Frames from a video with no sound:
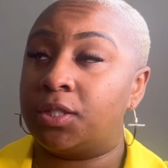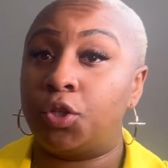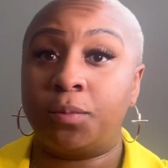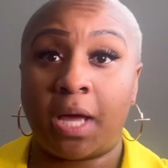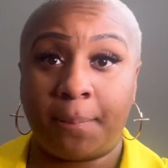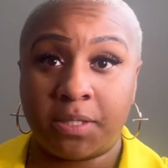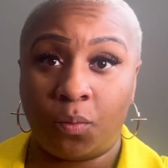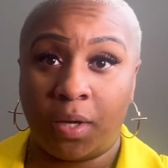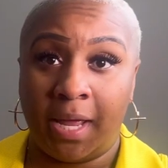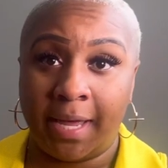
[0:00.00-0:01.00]
tube top is a
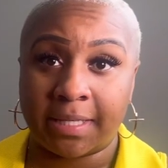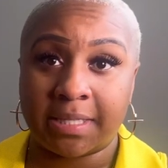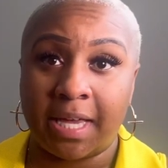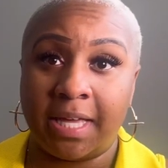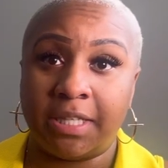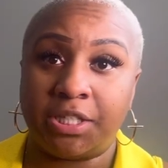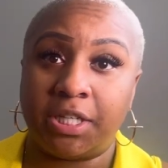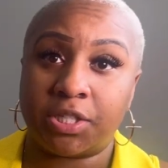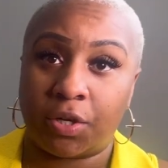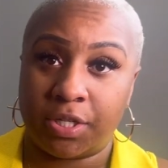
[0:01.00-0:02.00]
1X and the jean
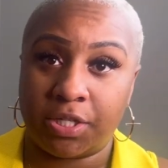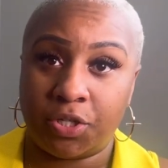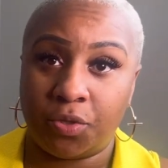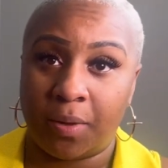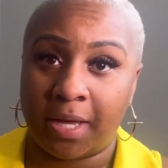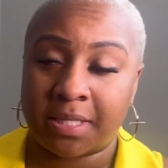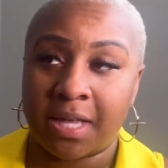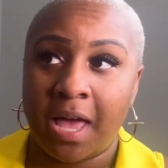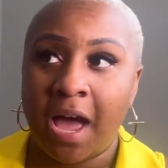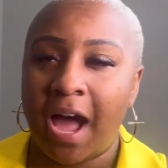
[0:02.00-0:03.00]
skirt is a 2X.
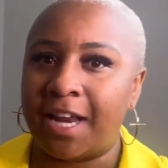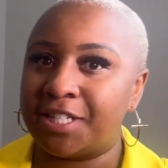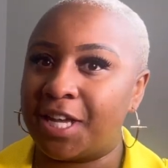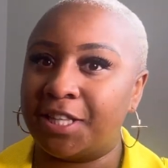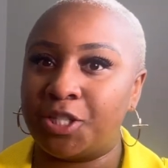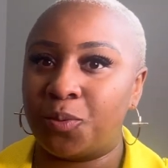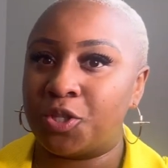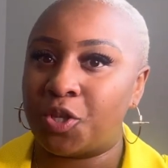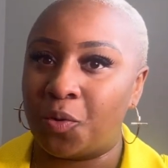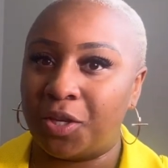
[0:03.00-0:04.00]
I just thought this was
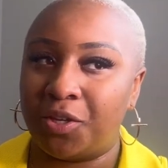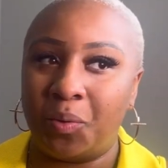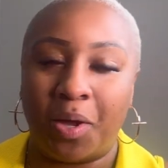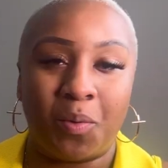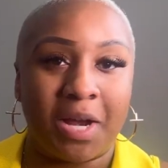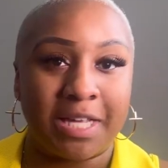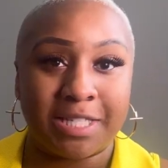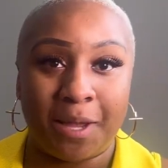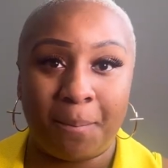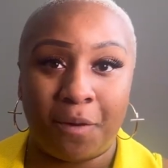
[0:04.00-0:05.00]
so cute, and when I
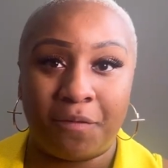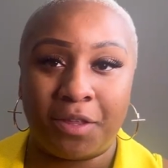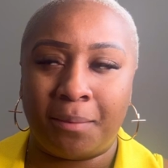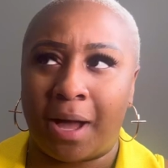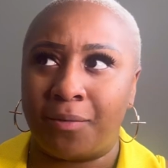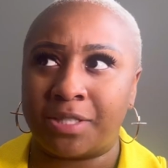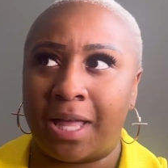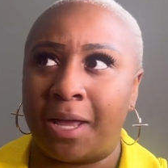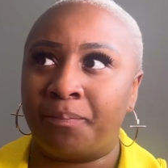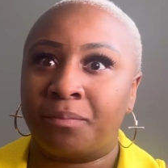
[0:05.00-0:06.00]
seen both of them, I was
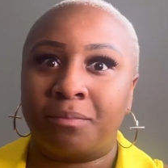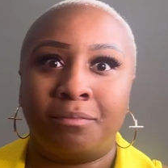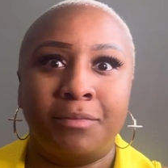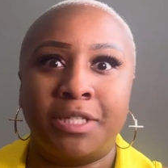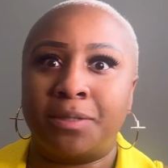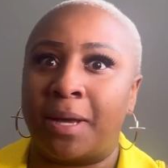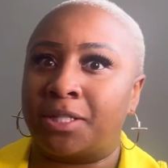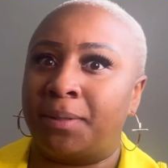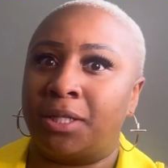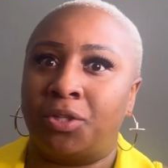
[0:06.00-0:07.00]
like, this is about to
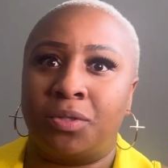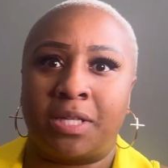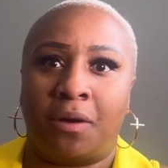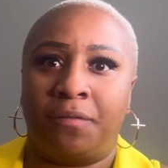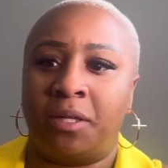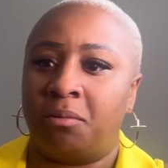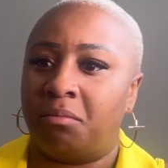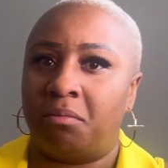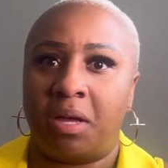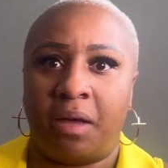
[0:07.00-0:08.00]
be the cutest
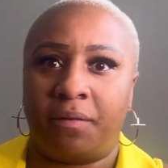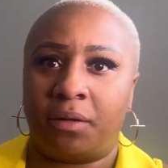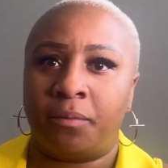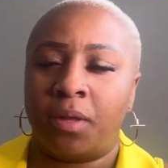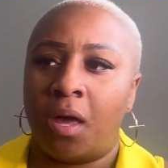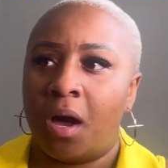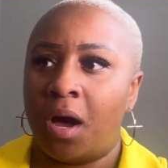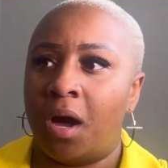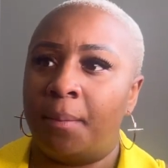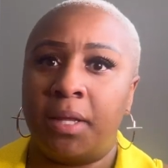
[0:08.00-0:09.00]
outfit ever.
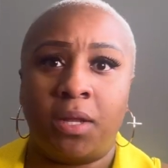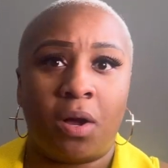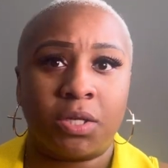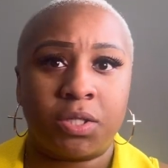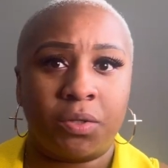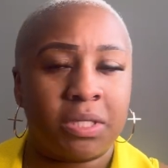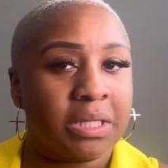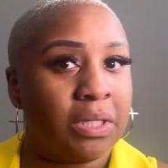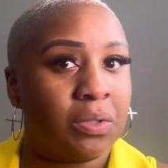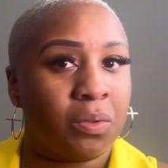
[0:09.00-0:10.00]
And then also this
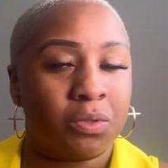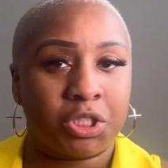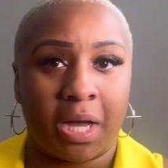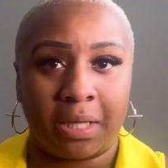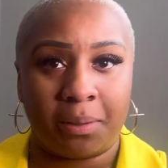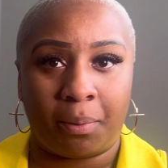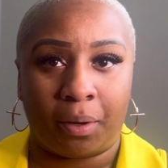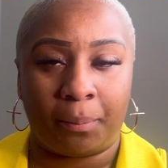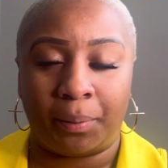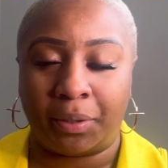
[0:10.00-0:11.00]
little chocolate
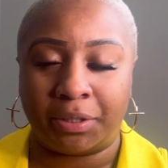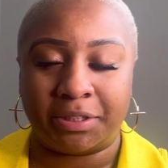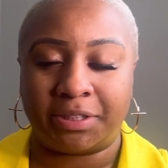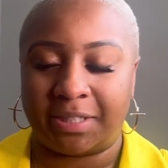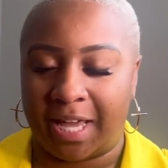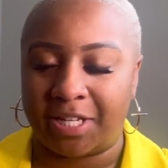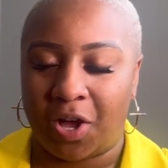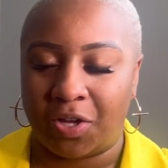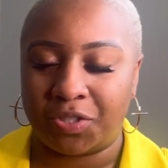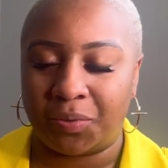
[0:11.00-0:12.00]
bar purse, that
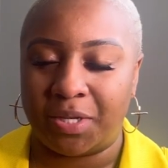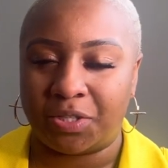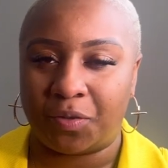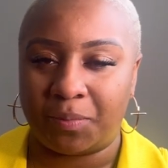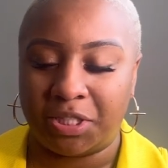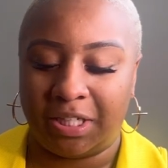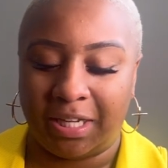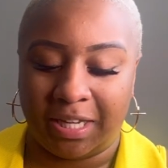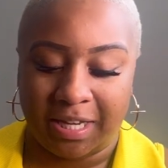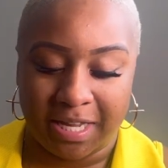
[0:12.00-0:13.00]
also is from
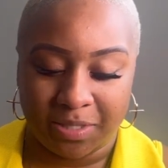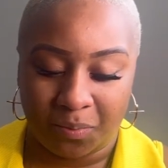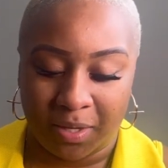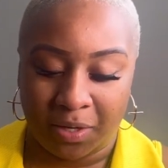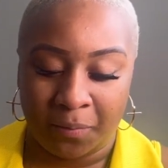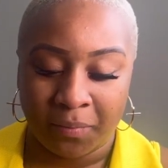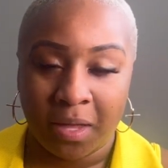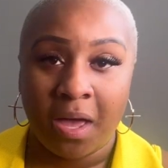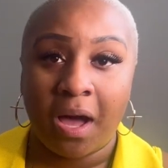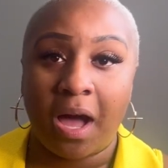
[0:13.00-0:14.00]
Shein as well.
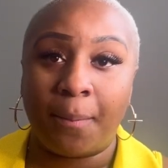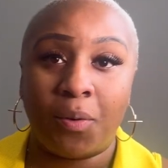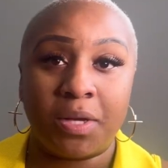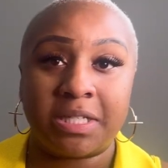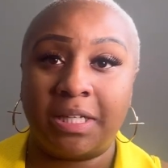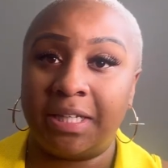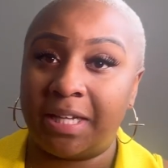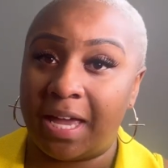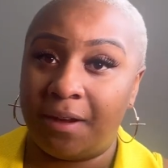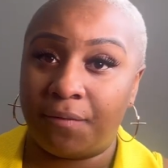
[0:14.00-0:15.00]
I'm going to
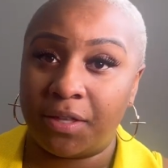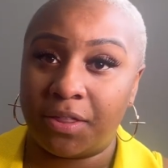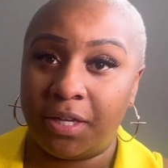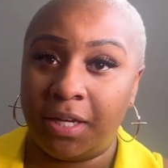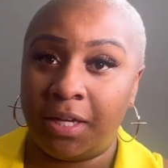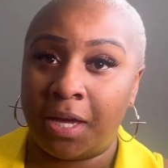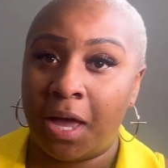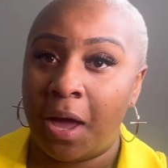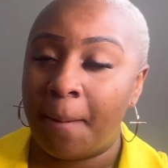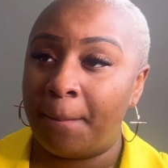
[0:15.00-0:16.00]
link everything,
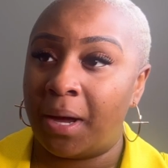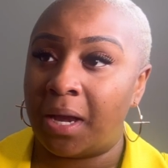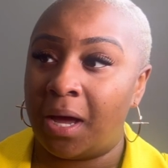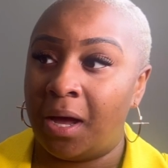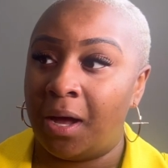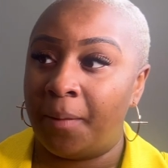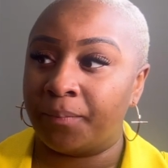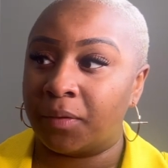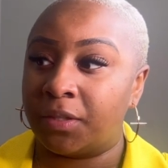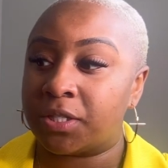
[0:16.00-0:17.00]
but
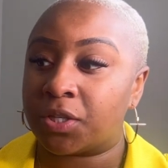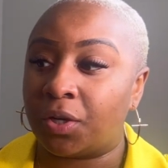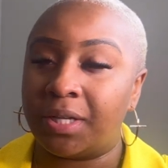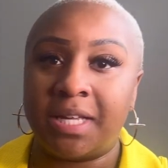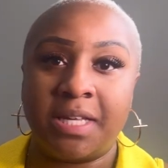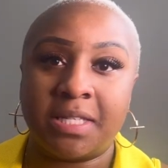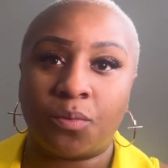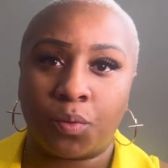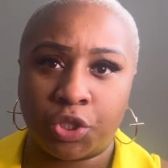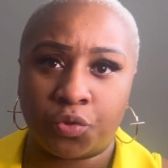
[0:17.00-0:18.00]
the skirt is
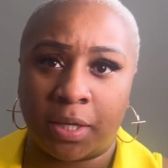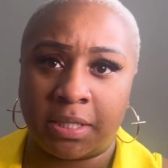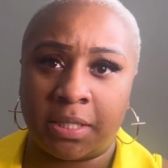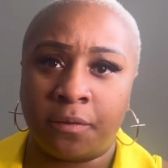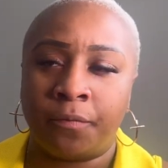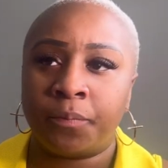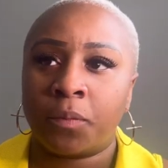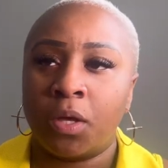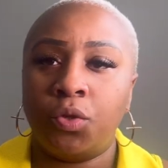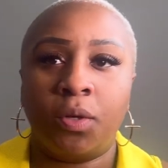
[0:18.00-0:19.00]
restrictive.
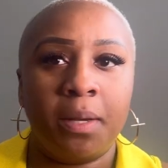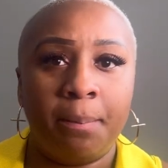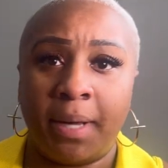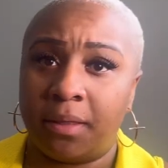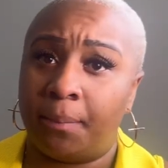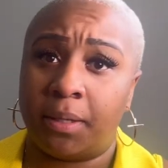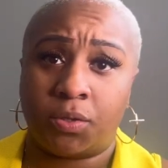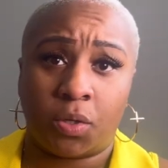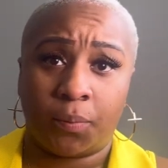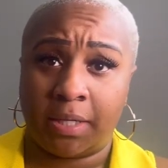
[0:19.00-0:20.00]
You can button the buttons
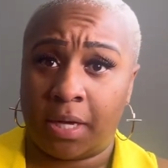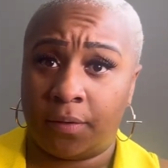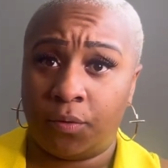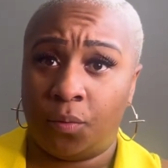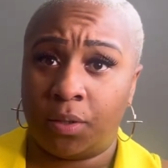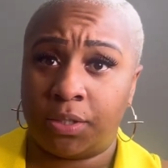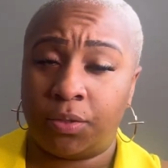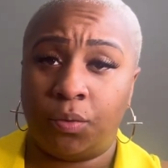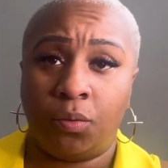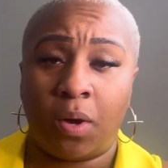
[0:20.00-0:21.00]
all the way down if you want
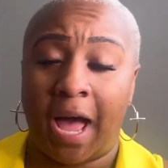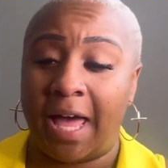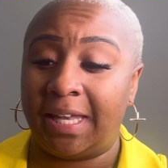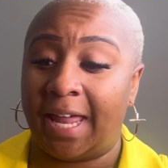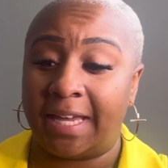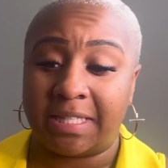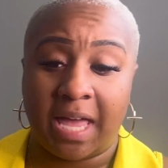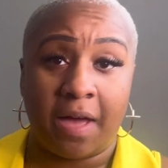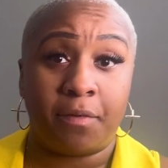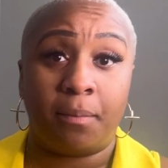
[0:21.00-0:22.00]
to. I like to
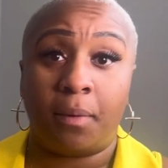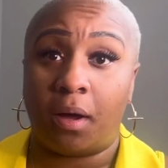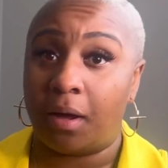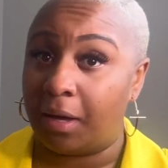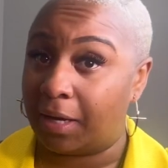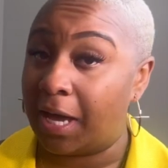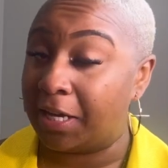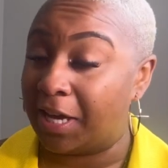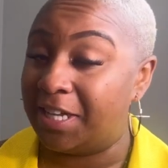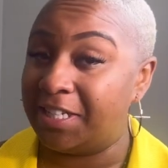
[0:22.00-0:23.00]
have them kind
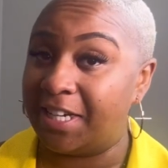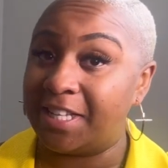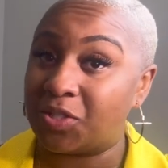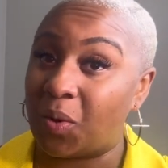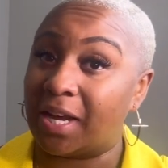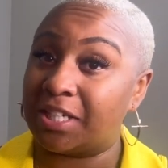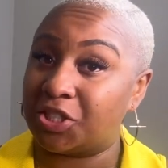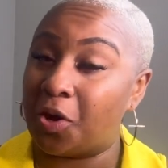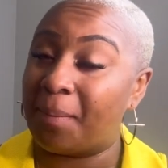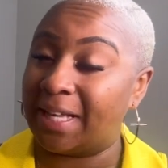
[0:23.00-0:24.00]
of undone so I can
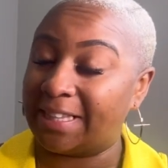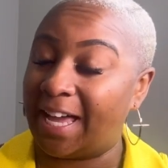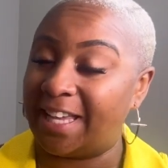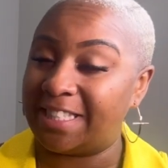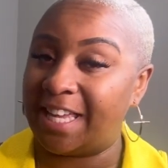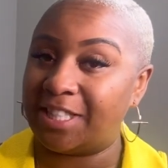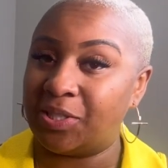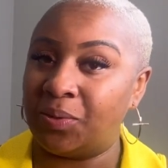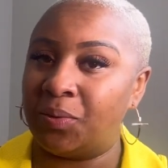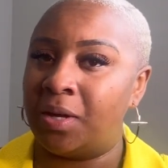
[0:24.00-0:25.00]
show my thigh
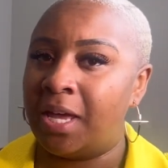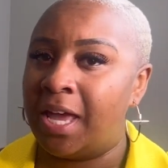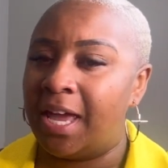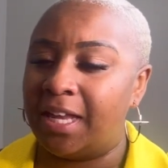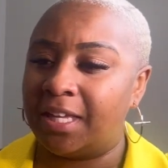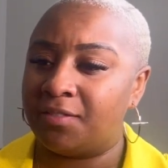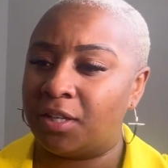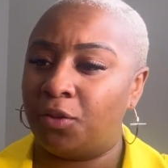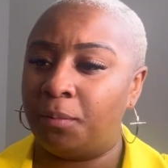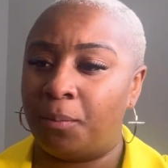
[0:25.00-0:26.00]
tattoo, and it gives it a
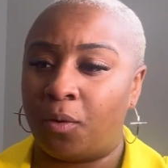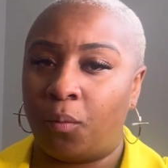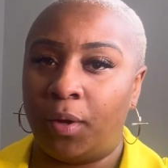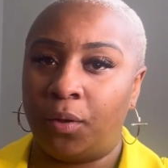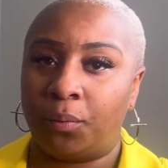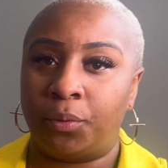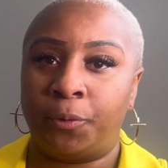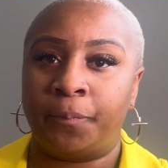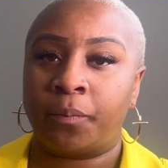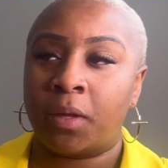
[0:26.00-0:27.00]
little bit more wiggle
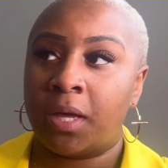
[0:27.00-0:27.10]
room.